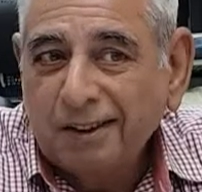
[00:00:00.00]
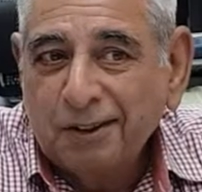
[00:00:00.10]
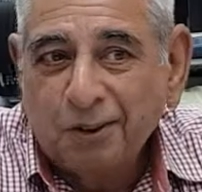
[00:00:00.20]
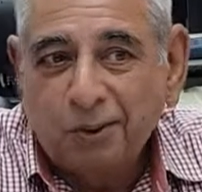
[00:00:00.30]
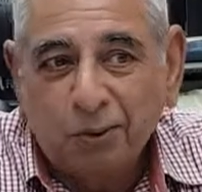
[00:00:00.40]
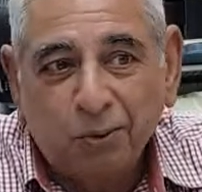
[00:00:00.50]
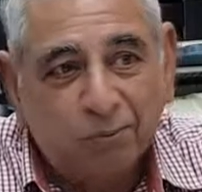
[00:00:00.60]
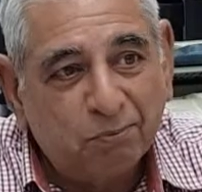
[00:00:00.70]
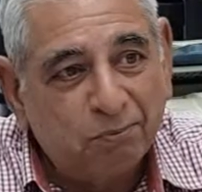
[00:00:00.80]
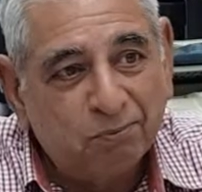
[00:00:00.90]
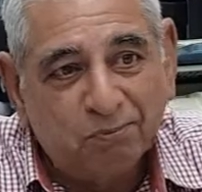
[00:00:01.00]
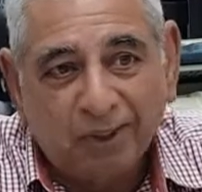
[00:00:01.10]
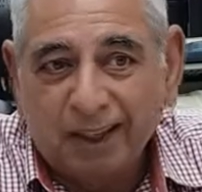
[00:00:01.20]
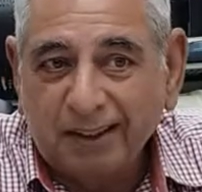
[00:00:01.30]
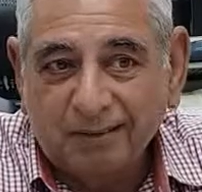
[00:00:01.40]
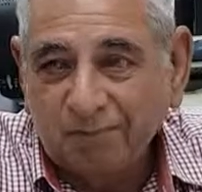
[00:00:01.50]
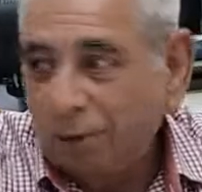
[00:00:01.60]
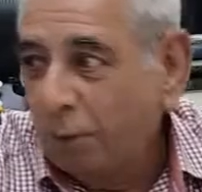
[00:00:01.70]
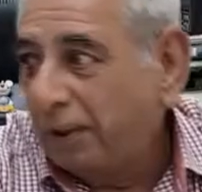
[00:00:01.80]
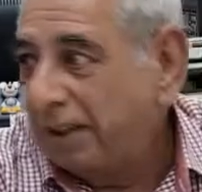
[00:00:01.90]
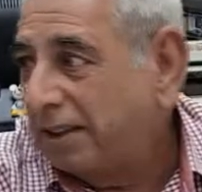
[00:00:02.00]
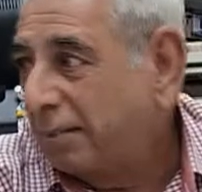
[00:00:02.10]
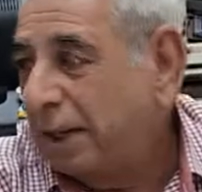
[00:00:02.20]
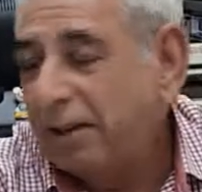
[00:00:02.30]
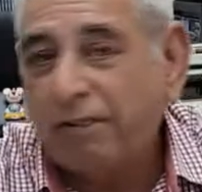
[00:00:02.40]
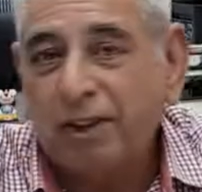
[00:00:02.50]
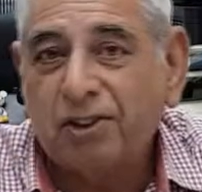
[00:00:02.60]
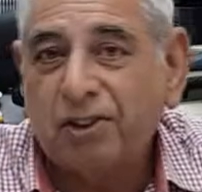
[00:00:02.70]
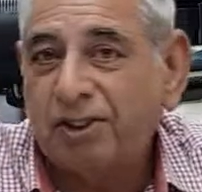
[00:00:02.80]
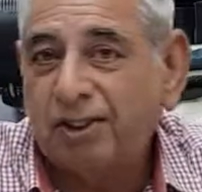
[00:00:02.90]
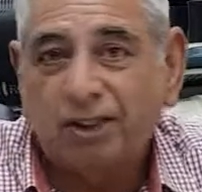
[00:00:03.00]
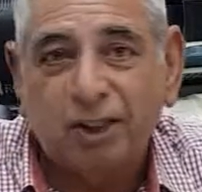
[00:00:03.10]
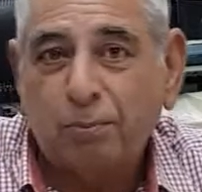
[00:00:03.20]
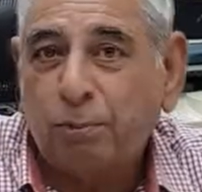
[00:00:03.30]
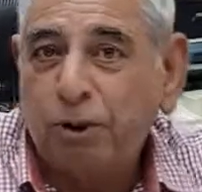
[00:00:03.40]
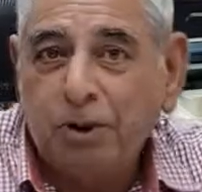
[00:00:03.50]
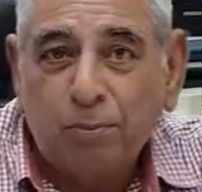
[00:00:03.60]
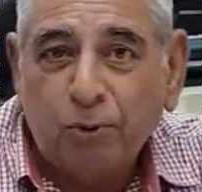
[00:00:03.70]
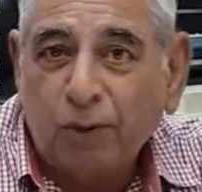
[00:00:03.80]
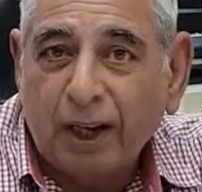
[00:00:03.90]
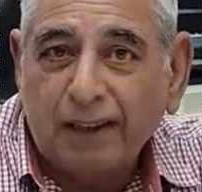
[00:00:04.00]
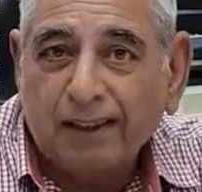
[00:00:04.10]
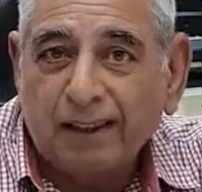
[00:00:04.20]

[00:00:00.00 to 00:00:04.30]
So, and the manufacturers are still putting the blue lights